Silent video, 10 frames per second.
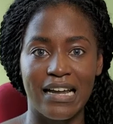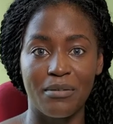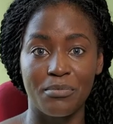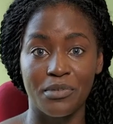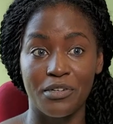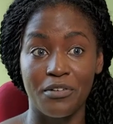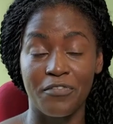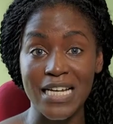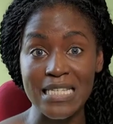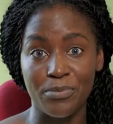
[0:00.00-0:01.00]
am a
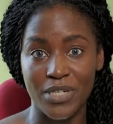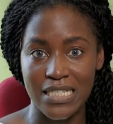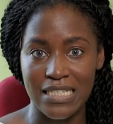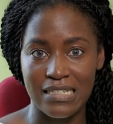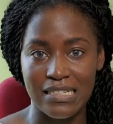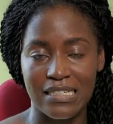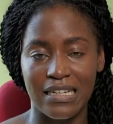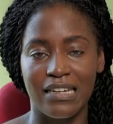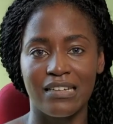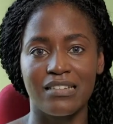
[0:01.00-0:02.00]
Vice President
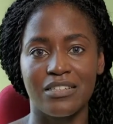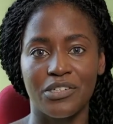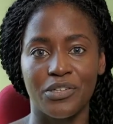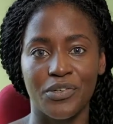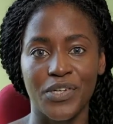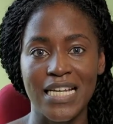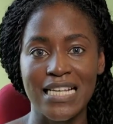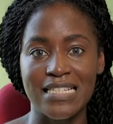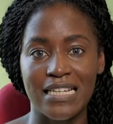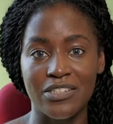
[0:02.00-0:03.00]
in the
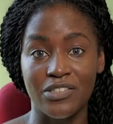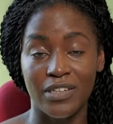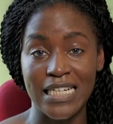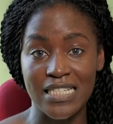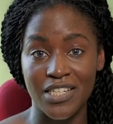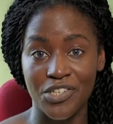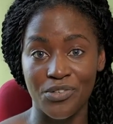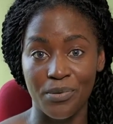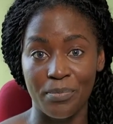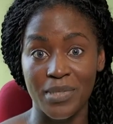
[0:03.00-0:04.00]
Central Eastern
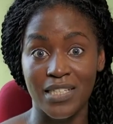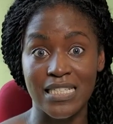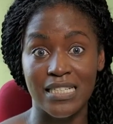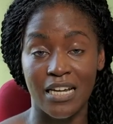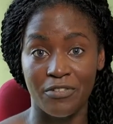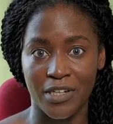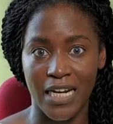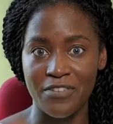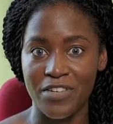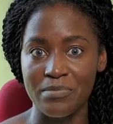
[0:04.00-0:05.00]
Europe, Middle East and
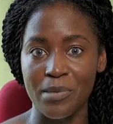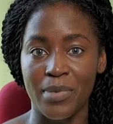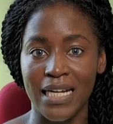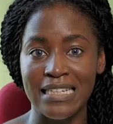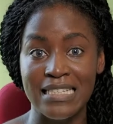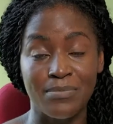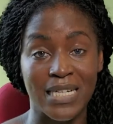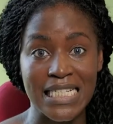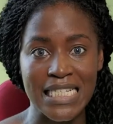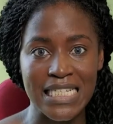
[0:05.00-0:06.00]
Africa Investment Banking team
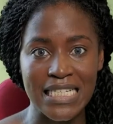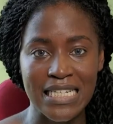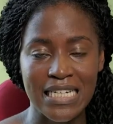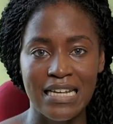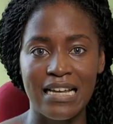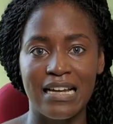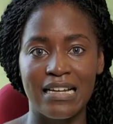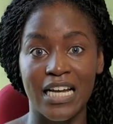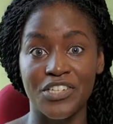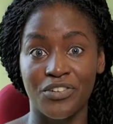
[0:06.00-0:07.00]
at Citi.
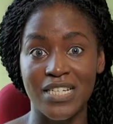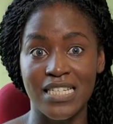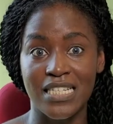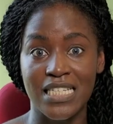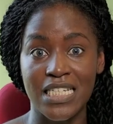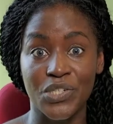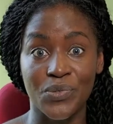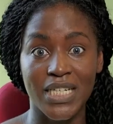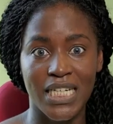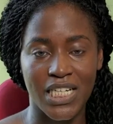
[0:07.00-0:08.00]
I joined Citi
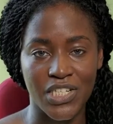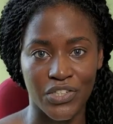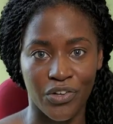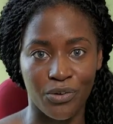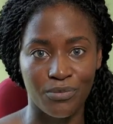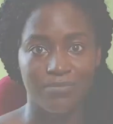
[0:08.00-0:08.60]
3 years ago.